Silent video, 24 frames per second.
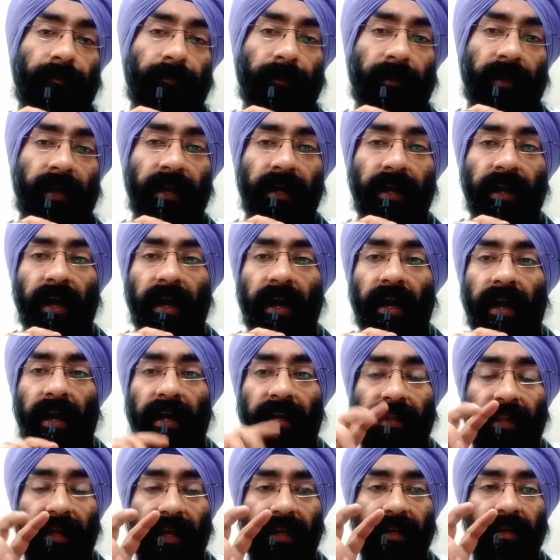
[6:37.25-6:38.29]
right,
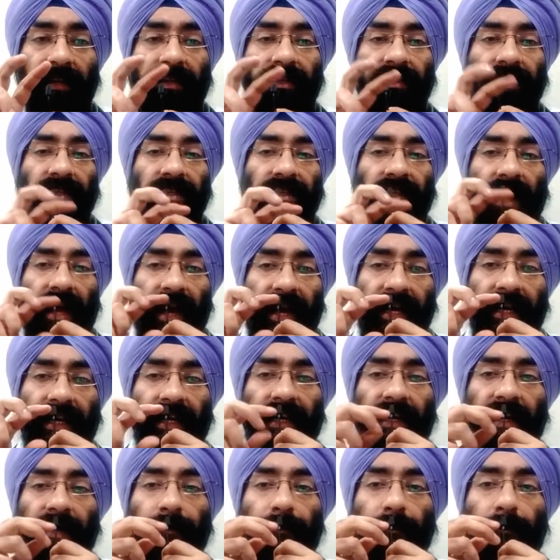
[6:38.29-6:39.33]
and then
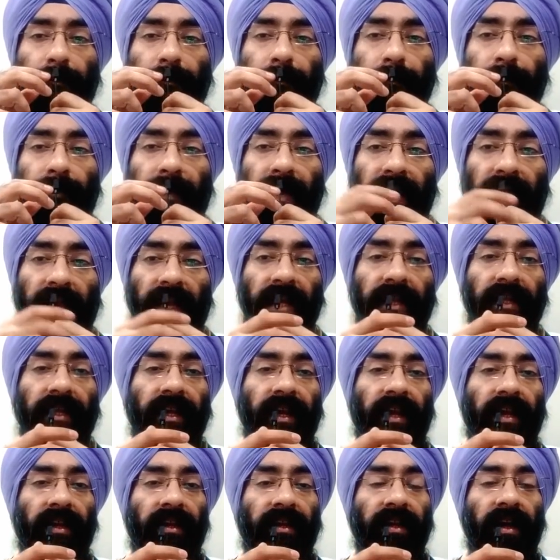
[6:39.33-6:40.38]
slightly pricking
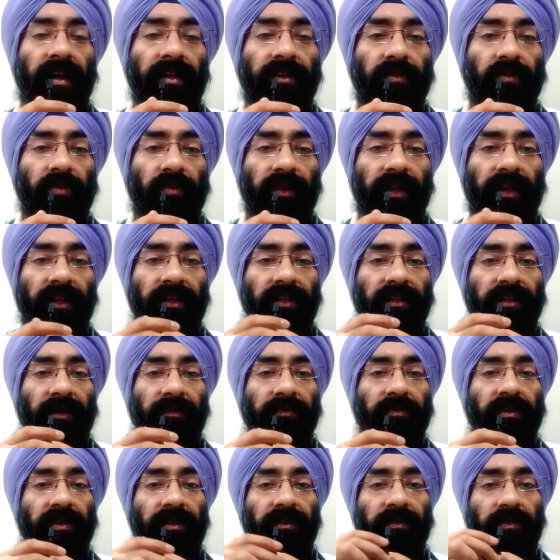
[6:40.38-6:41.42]
the area so that the
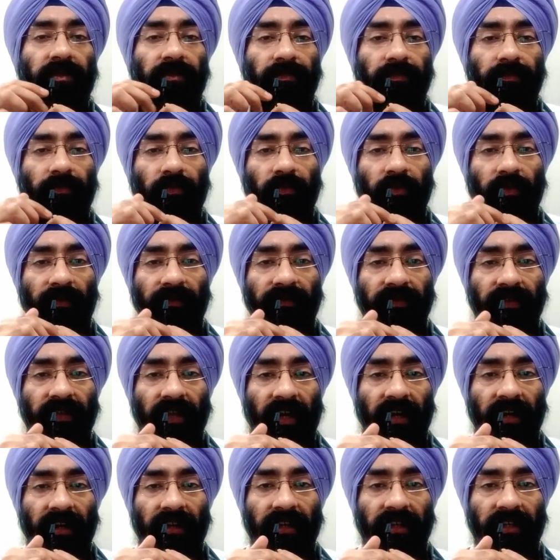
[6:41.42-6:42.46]
substance moves
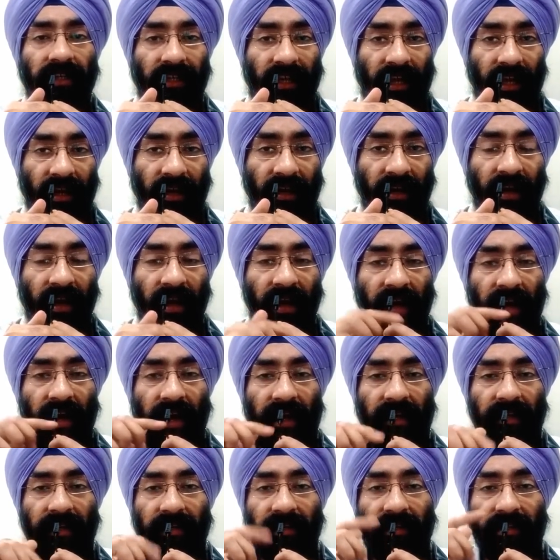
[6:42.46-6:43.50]
under the skin
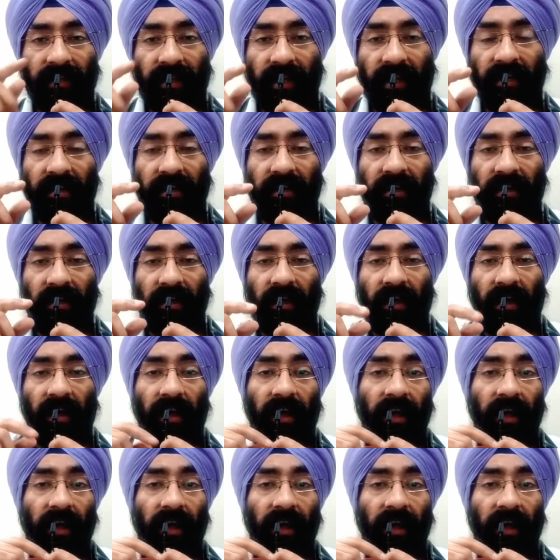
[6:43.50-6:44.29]
and the skin